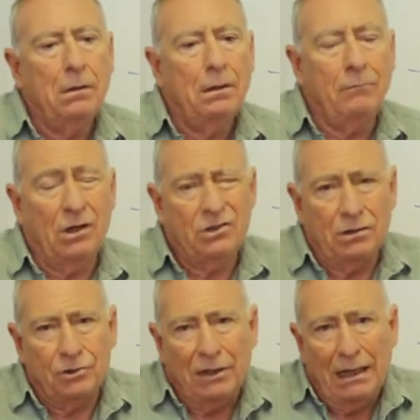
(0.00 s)
Of course, in
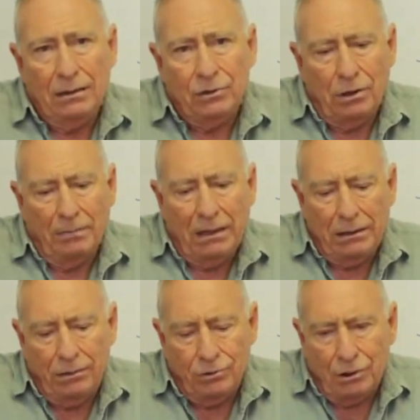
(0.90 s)
the solids, the
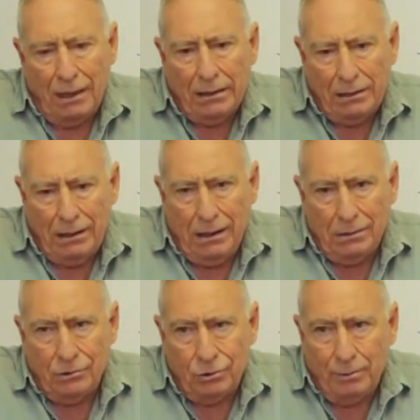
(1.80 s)
molecules are locked
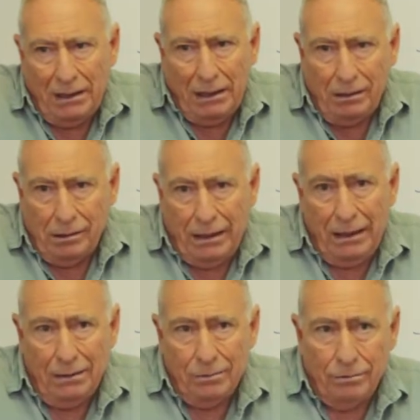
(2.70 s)
together, so we can't get our
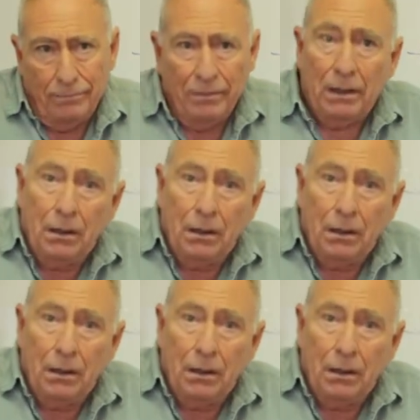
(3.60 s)
hand through it.